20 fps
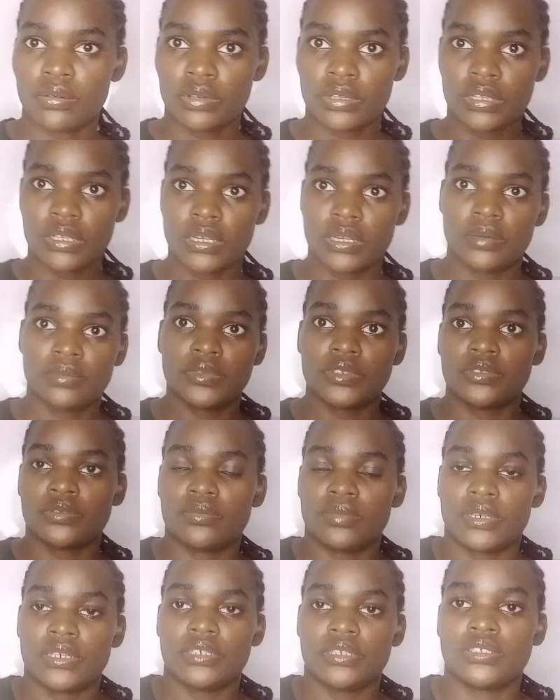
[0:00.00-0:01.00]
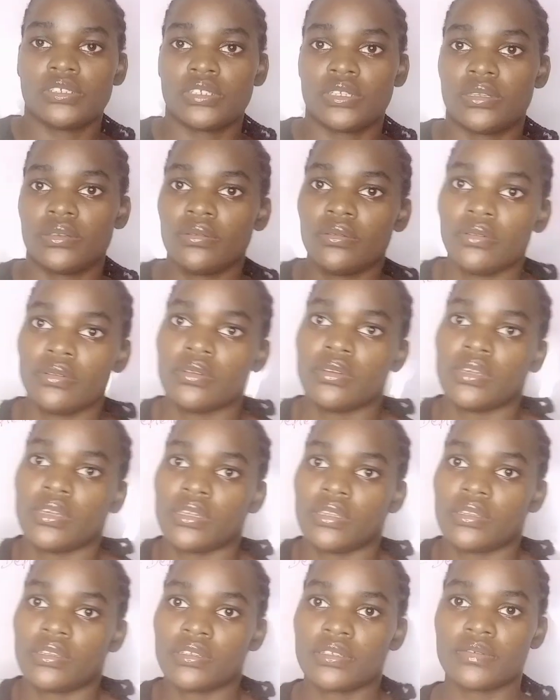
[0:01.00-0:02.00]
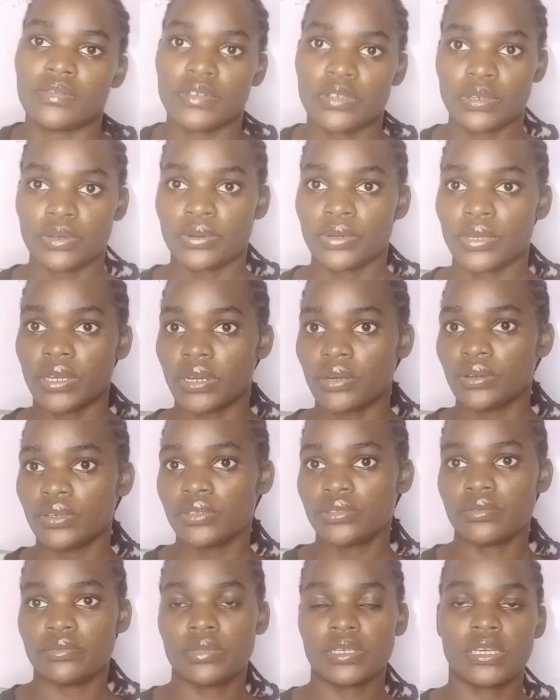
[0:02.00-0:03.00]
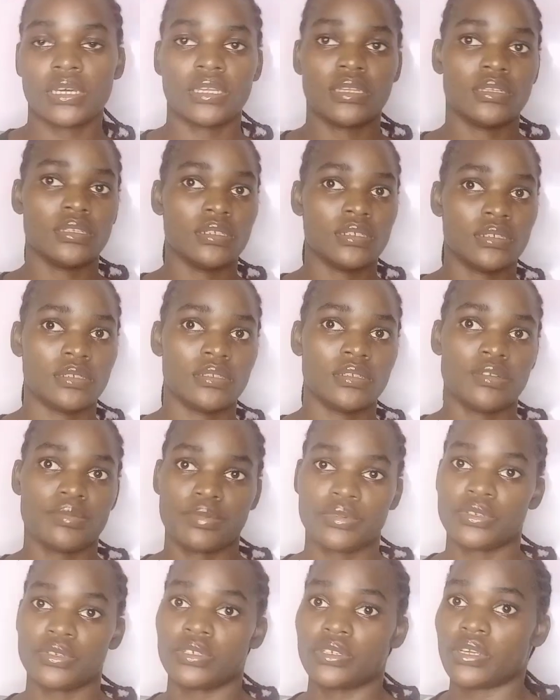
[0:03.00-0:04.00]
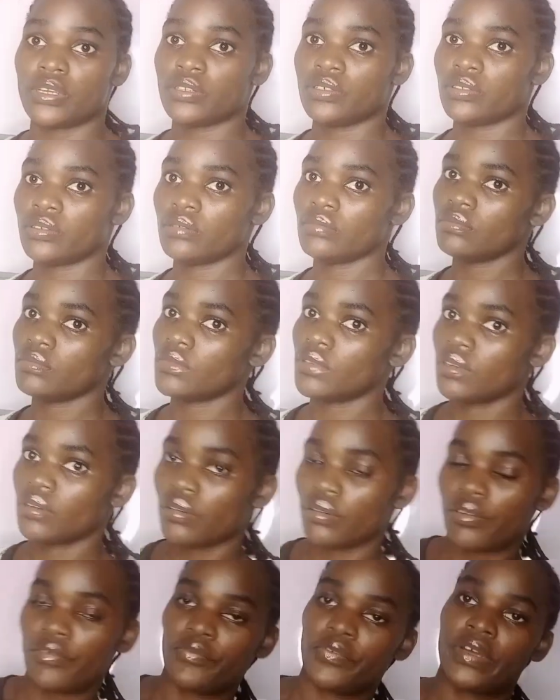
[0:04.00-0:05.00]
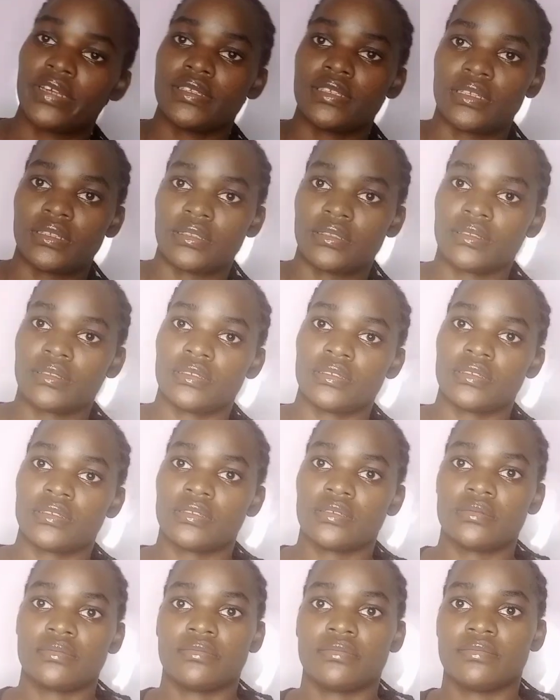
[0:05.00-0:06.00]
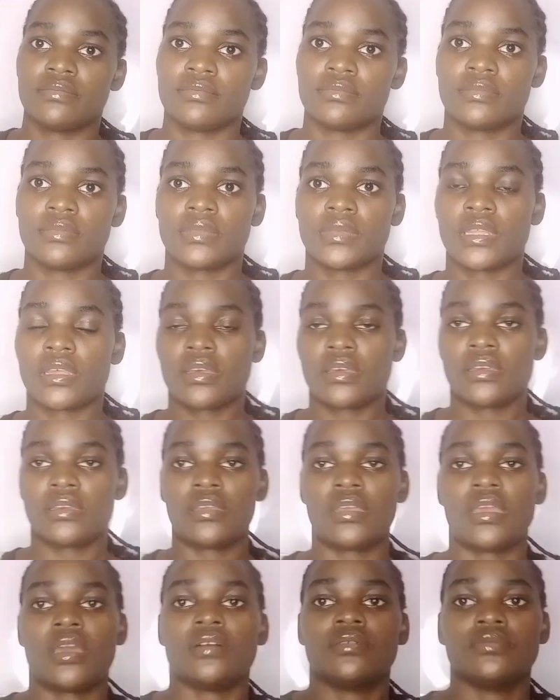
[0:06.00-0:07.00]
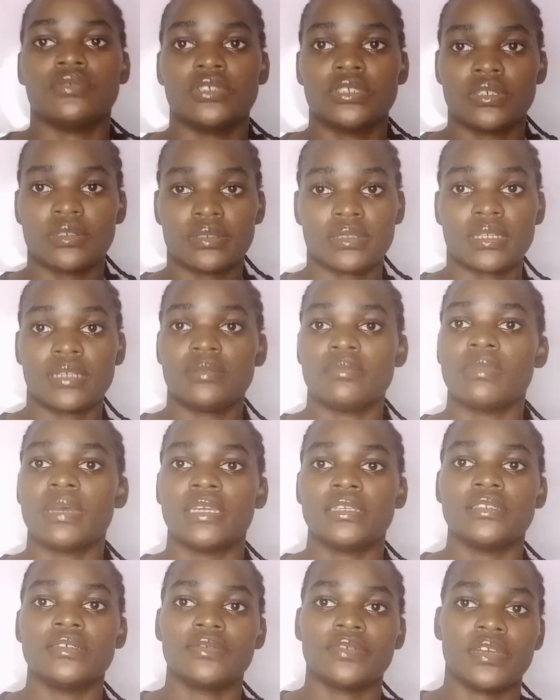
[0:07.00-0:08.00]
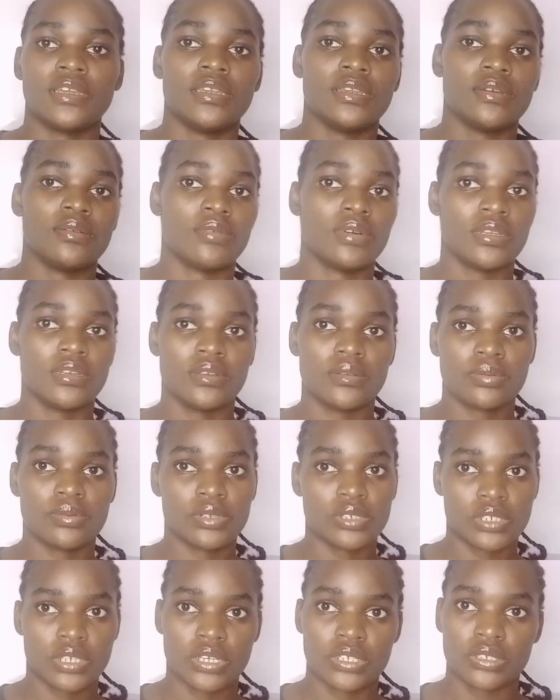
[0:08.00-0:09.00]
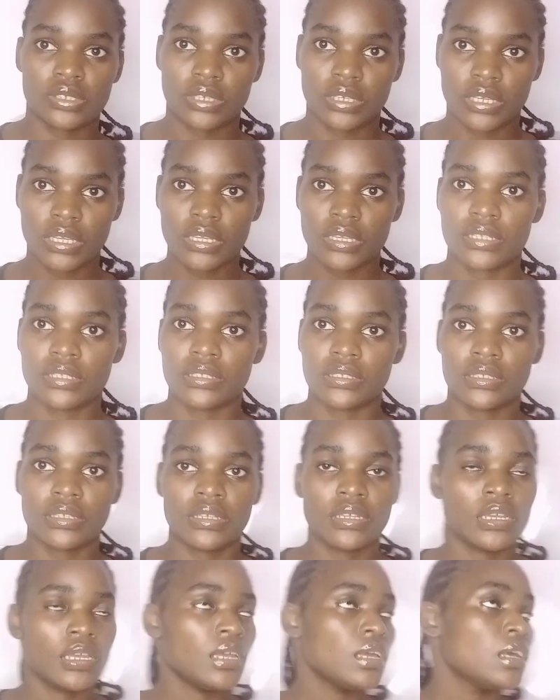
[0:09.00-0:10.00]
Welcome to my channel. In this video we are going to be handling depreciation of assets. We shall start by defining what depreciation is.